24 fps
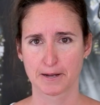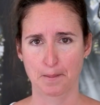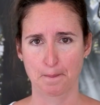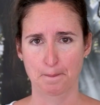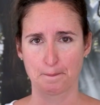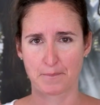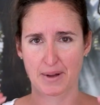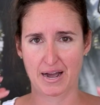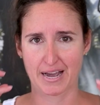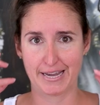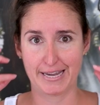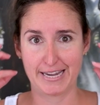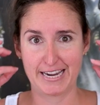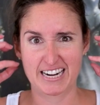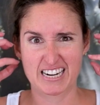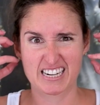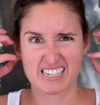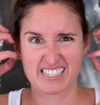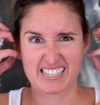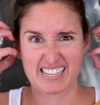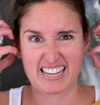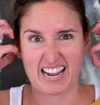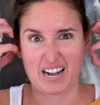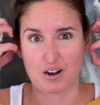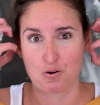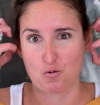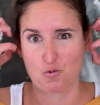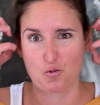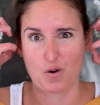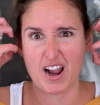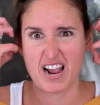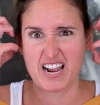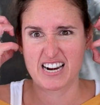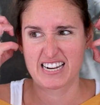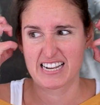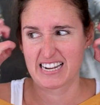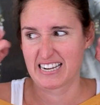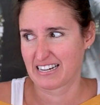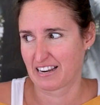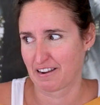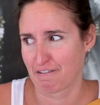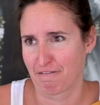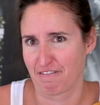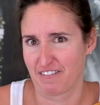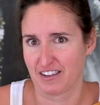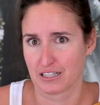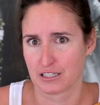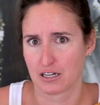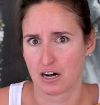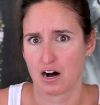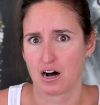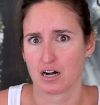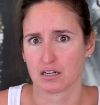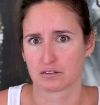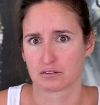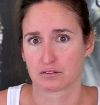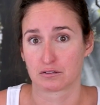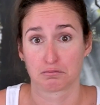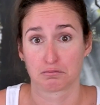my ears get red and I feel hot.